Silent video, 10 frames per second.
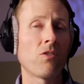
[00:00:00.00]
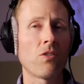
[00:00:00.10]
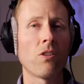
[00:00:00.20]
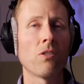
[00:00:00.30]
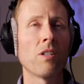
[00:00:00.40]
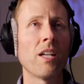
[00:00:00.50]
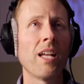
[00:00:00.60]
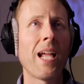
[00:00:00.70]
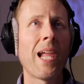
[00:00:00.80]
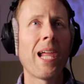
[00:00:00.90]
So
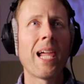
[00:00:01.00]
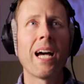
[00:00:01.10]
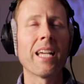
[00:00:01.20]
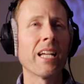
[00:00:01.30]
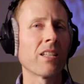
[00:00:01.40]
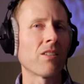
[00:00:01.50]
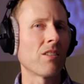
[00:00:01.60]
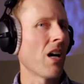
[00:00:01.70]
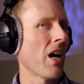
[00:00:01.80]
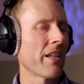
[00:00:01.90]
again, it's
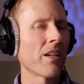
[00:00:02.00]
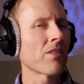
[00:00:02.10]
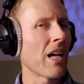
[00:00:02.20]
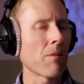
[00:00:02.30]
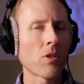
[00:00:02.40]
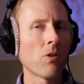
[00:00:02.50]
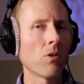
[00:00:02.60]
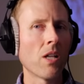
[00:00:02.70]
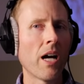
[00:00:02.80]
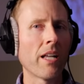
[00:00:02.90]
not, it doesn't happen a
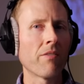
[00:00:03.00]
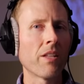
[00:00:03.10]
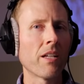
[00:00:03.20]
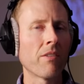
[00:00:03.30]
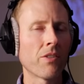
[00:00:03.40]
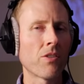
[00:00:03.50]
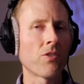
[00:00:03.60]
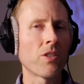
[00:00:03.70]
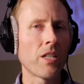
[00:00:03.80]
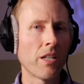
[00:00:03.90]
whole lot. If they if it's
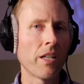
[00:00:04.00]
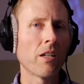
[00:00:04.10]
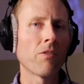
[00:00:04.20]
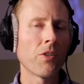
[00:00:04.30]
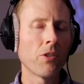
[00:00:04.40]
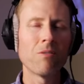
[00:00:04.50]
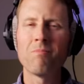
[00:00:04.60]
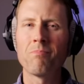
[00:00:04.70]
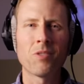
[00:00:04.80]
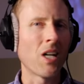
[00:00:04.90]
a seated interview,
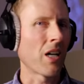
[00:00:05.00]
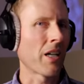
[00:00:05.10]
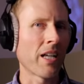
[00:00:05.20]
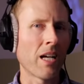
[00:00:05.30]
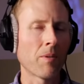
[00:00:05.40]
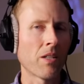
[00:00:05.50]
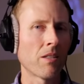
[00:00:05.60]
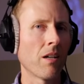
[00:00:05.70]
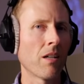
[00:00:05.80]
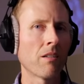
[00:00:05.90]
it's not going to happen a
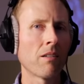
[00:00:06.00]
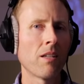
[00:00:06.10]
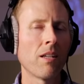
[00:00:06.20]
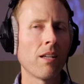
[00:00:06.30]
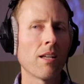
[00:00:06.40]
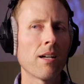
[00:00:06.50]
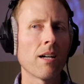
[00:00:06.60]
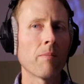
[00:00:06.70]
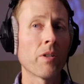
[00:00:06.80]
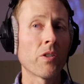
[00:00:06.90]
ton,
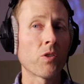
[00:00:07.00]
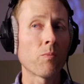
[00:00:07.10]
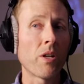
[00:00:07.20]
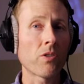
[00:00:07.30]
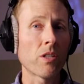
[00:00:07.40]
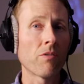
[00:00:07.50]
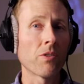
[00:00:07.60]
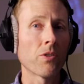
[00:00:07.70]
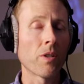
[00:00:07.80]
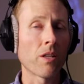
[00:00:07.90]
um, and especially if
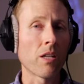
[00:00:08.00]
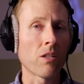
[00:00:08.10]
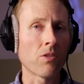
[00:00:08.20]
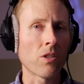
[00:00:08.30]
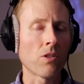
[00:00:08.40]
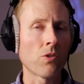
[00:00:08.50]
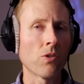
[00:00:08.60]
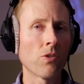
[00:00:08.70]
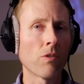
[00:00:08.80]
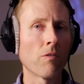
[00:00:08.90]
you're doing things to
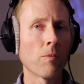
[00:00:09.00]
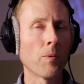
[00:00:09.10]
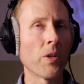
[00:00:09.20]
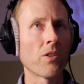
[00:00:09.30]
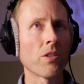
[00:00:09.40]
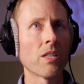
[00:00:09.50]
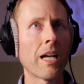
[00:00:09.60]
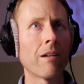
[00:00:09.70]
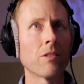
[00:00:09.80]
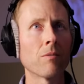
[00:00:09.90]
control the reverberation in
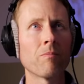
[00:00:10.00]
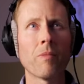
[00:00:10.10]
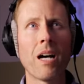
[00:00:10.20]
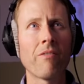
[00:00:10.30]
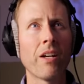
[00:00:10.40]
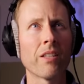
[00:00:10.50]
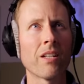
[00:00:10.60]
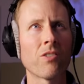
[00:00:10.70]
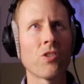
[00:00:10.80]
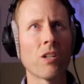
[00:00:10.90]
that room. I found that
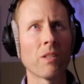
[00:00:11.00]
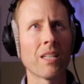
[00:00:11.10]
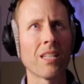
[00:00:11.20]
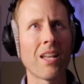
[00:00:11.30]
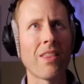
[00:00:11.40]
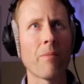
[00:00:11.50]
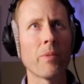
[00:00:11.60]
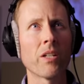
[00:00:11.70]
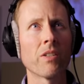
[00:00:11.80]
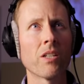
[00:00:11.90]
it's generally not that
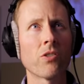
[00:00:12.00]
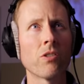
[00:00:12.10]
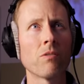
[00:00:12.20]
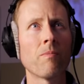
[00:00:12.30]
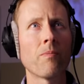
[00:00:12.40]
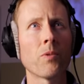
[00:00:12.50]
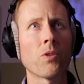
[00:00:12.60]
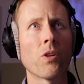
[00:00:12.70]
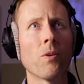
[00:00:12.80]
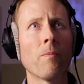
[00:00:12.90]
big of an issue.
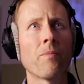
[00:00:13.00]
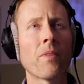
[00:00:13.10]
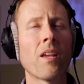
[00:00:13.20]
So.